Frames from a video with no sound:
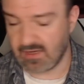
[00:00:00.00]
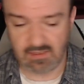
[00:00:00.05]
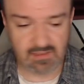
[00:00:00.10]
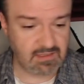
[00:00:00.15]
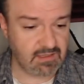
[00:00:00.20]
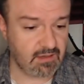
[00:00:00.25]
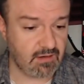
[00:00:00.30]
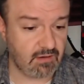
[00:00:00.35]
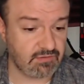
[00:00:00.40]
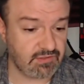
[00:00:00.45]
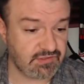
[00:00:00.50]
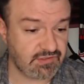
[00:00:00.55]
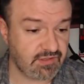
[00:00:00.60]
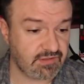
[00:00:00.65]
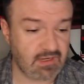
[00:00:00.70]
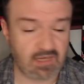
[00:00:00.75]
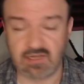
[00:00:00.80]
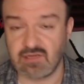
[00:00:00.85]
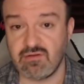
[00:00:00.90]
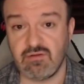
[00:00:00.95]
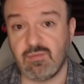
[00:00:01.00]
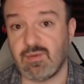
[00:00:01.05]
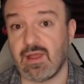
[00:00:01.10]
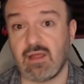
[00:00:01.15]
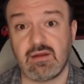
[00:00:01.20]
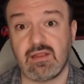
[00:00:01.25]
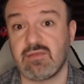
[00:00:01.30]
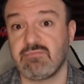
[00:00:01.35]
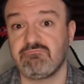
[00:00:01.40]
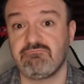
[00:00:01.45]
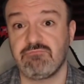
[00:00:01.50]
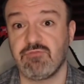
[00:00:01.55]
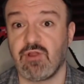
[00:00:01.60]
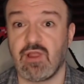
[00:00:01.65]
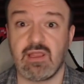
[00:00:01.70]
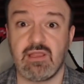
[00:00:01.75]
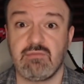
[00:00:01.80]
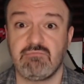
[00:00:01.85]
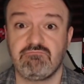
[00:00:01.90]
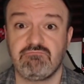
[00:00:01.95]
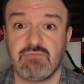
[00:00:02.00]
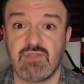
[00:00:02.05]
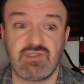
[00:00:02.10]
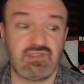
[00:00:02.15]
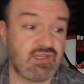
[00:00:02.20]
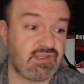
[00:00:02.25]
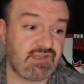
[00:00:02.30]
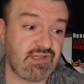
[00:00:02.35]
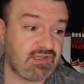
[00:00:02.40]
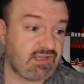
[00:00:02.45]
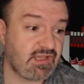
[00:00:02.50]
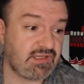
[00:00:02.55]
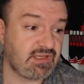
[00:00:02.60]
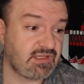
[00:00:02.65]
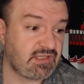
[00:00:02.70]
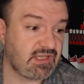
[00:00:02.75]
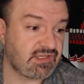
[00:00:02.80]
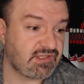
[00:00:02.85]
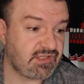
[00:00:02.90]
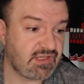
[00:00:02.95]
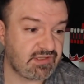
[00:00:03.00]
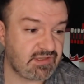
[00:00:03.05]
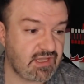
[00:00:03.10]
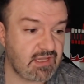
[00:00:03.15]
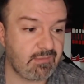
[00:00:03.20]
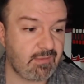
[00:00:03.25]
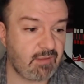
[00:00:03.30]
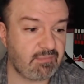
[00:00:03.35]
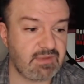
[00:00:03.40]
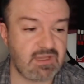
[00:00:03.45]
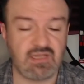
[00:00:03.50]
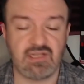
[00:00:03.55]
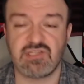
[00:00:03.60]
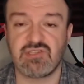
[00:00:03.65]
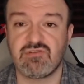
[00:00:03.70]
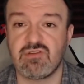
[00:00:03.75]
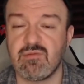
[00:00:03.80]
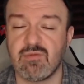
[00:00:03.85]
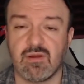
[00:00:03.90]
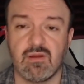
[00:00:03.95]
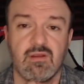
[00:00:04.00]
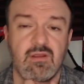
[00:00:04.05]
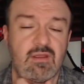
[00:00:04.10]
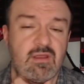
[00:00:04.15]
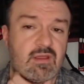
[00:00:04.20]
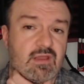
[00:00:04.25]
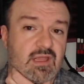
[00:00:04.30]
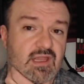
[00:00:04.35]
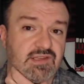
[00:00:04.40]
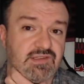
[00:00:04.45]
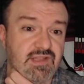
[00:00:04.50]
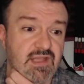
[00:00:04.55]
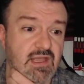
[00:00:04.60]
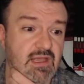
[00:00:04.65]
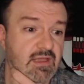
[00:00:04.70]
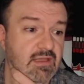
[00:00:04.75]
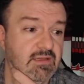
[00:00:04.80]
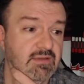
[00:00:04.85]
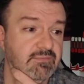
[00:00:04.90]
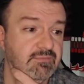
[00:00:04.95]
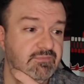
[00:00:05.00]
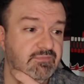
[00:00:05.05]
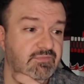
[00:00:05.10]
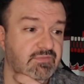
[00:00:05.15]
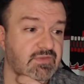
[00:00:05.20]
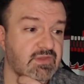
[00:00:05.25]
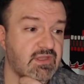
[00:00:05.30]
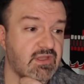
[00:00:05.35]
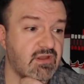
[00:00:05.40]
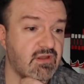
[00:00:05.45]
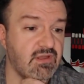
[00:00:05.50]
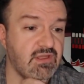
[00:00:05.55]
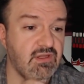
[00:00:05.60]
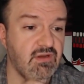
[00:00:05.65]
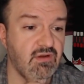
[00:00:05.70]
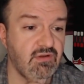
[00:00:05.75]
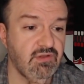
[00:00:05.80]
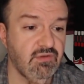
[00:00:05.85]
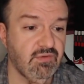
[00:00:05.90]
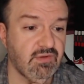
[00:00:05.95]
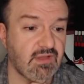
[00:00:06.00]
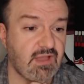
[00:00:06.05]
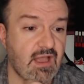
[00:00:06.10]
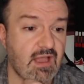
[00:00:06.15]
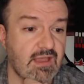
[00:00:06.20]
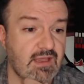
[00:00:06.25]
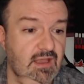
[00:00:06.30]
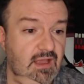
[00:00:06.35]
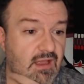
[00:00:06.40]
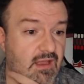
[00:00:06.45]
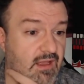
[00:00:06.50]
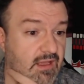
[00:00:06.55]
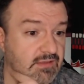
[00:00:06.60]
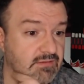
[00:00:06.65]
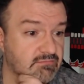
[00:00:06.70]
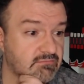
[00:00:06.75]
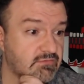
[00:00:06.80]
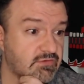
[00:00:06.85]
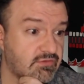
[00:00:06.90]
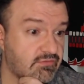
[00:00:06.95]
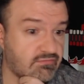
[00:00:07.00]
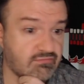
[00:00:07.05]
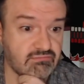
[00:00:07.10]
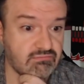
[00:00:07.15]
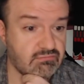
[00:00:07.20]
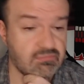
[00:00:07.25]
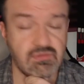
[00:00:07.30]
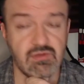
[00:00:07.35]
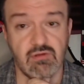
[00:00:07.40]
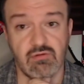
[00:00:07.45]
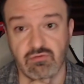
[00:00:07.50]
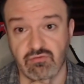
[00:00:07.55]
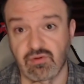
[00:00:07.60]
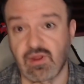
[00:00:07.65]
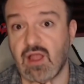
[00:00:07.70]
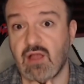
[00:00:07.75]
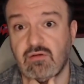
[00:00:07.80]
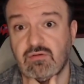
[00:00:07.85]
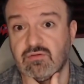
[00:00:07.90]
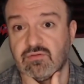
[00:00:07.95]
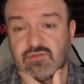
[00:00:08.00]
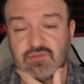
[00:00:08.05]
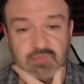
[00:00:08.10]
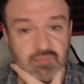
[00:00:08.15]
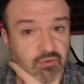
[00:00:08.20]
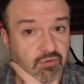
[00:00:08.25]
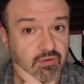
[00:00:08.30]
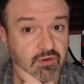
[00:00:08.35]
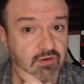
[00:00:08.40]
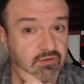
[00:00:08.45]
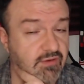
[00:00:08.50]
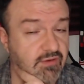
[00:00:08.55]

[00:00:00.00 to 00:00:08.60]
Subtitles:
you know, there's nothing I can do about it, right? That's the thing about being a streamer, is that you know, you rely on, you know, crowd support,